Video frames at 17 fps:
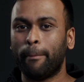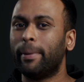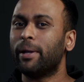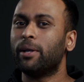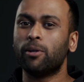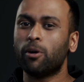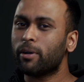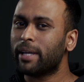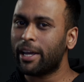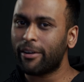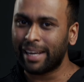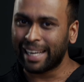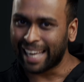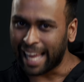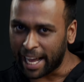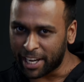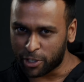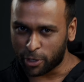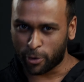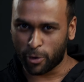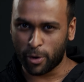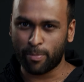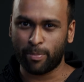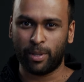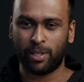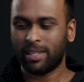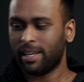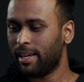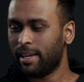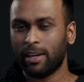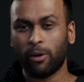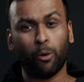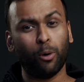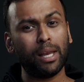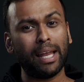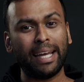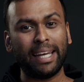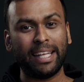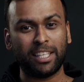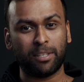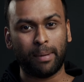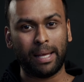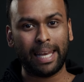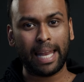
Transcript: but no carry large equipment. All I need is my